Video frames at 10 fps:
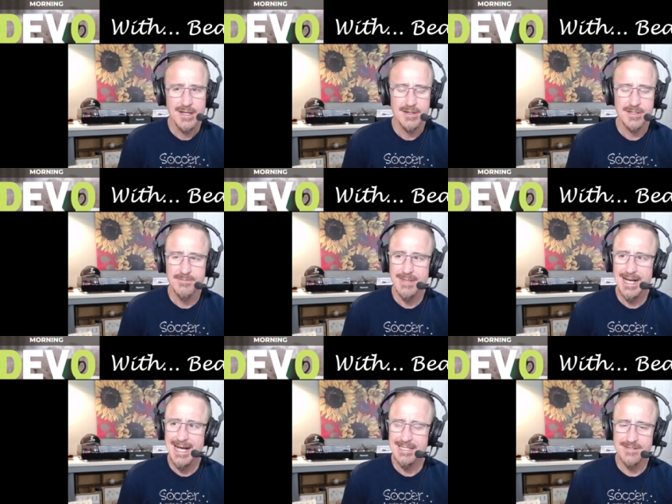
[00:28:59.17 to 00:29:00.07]
There's
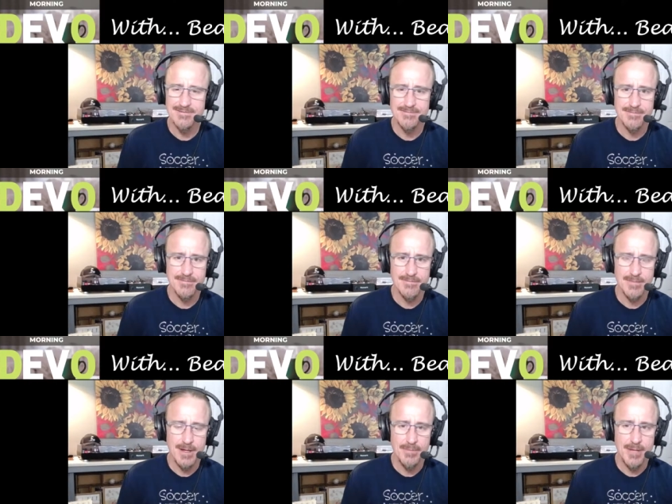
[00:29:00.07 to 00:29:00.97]
massive
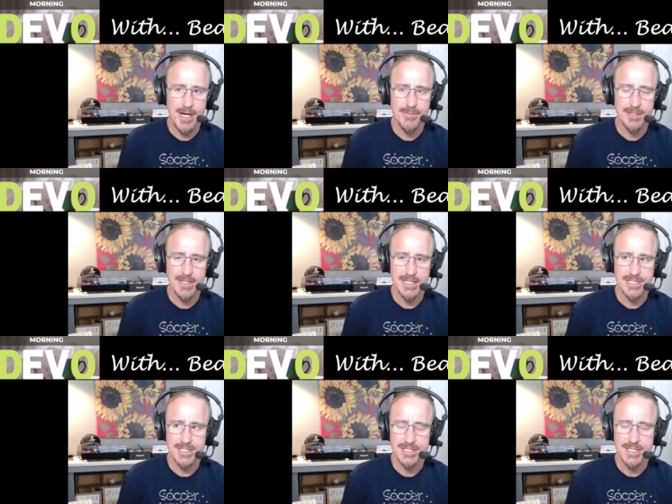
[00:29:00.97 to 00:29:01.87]
uh,
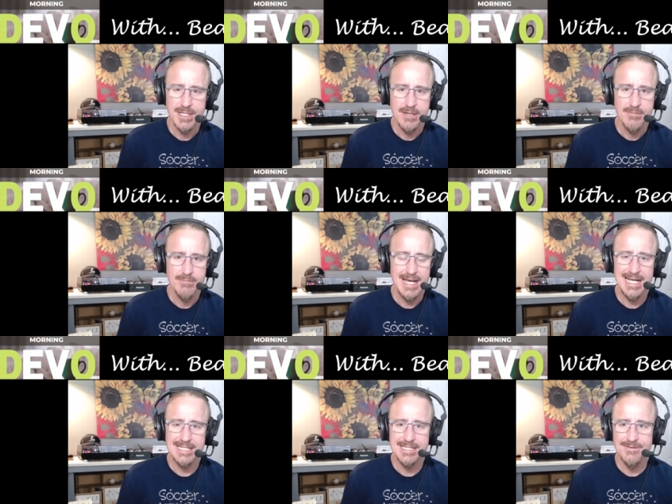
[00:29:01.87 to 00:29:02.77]
population
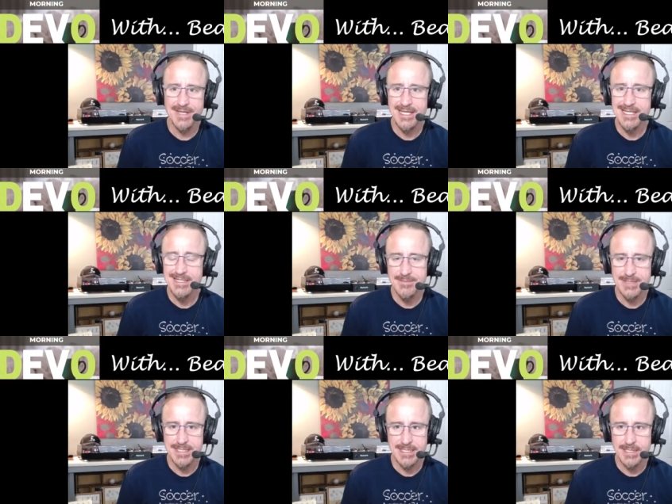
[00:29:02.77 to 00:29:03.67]
massive
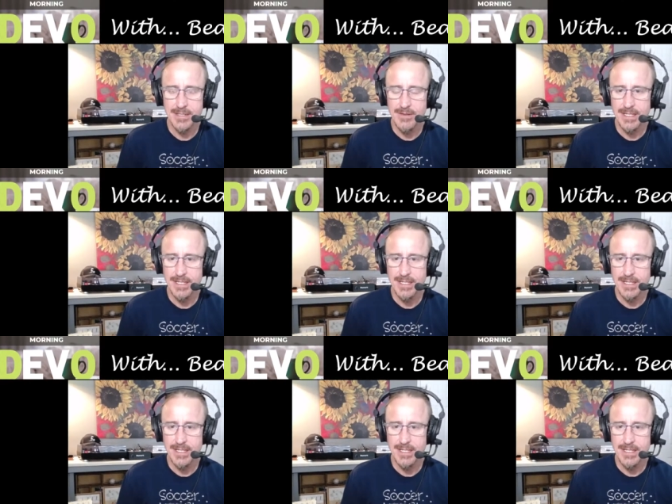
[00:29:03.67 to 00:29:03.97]
intimacy going